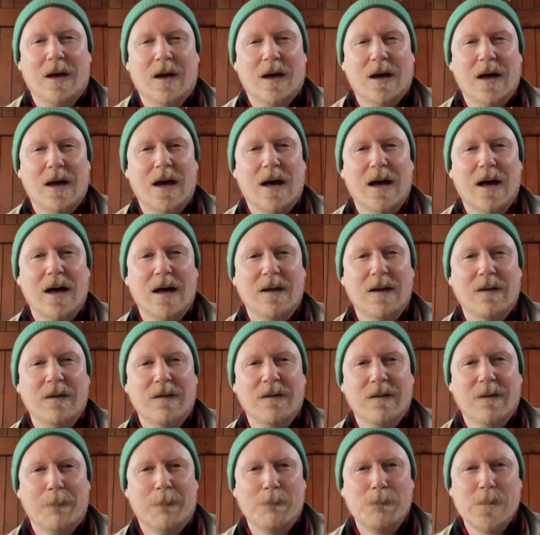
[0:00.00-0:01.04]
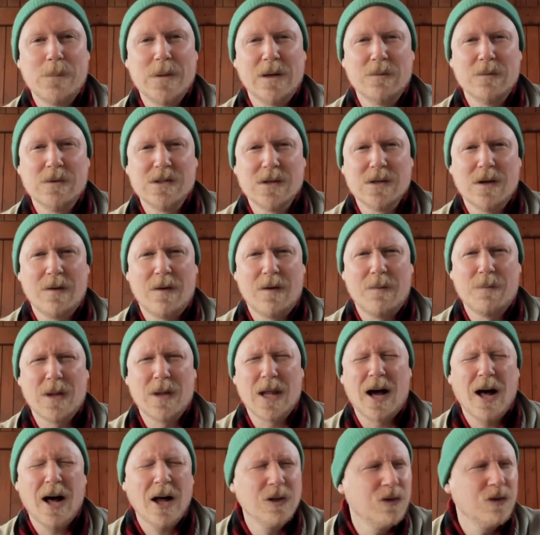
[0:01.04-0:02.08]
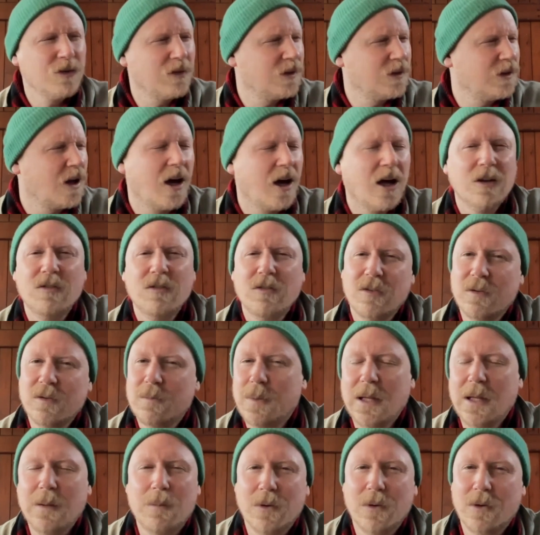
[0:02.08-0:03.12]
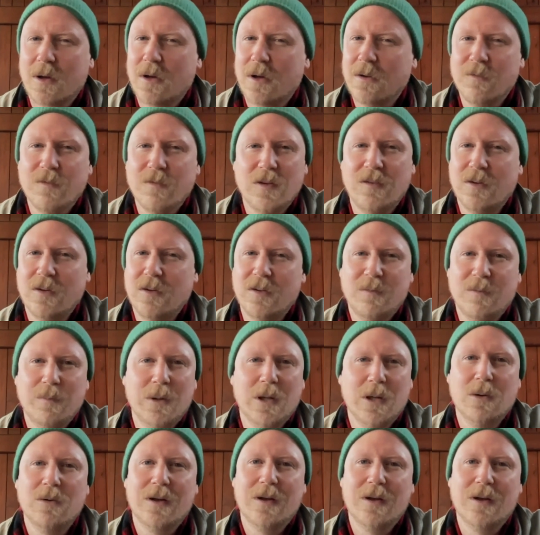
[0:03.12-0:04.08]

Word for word: and there was hundreds hundreds of people going to visit this building.